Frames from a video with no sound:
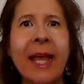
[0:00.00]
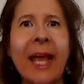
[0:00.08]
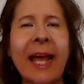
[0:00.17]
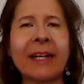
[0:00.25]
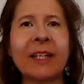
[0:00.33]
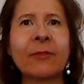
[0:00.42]

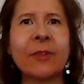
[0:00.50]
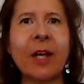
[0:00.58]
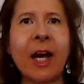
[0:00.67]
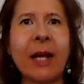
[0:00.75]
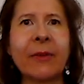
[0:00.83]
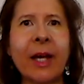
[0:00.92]
And if
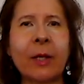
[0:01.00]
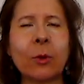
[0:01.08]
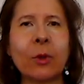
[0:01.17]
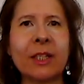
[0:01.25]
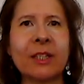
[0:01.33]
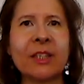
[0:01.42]
not, that
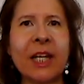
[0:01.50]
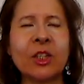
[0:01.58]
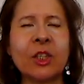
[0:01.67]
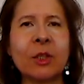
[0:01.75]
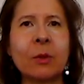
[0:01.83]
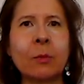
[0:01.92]

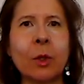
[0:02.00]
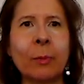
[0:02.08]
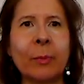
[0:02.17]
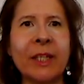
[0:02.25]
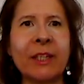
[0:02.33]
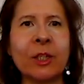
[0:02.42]
organization will
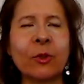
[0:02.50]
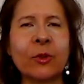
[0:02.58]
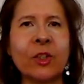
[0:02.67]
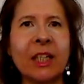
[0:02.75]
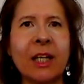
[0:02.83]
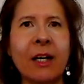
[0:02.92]
be
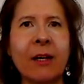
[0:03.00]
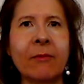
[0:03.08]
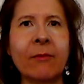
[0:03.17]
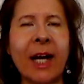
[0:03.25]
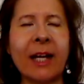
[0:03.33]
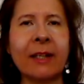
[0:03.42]
guilty of
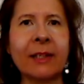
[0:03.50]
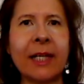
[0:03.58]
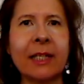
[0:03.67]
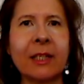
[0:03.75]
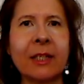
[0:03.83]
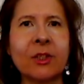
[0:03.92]

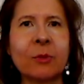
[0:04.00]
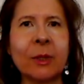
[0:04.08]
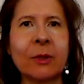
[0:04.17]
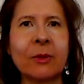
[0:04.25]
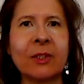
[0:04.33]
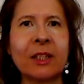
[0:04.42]
violating
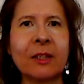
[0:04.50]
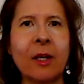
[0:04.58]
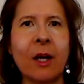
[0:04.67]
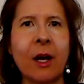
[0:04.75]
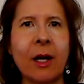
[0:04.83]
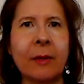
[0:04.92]
conspiracy
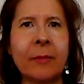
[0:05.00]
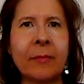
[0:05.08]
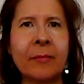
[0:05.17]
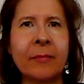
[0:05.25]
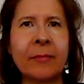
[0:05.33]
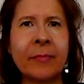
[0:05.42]
law
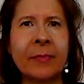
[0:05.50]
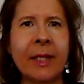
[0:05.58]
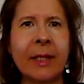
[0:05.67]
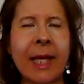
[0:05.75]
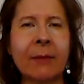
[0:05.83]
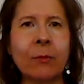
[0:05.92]

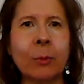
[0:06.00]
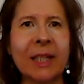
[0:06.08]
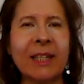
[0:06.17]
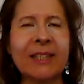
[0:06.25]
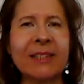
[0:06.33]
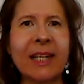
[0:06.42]
and will be
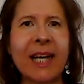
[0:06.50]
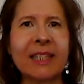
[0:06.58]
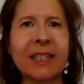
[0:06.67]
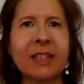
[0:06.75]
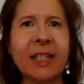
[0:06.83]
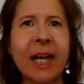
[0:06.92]
listed as
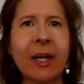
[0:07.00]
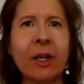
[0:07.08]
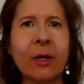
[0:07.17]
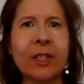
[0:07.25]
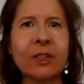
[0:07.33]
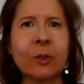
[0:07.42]
a
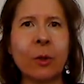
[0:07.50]
terrorist